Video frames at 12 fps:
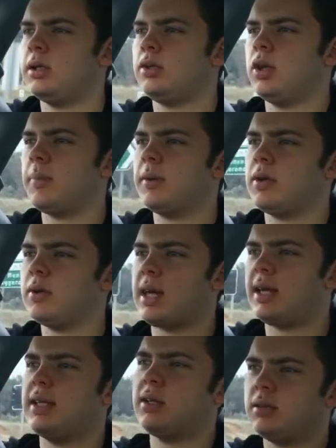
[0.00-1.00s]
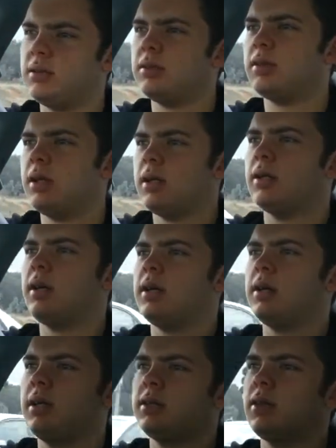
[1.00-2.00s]
Not because I
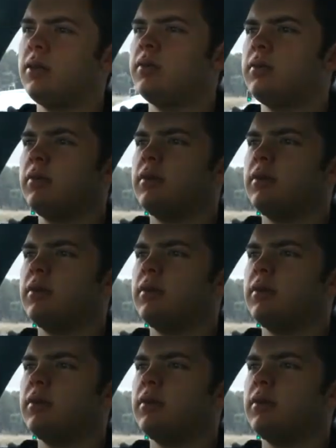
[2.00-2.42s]
don't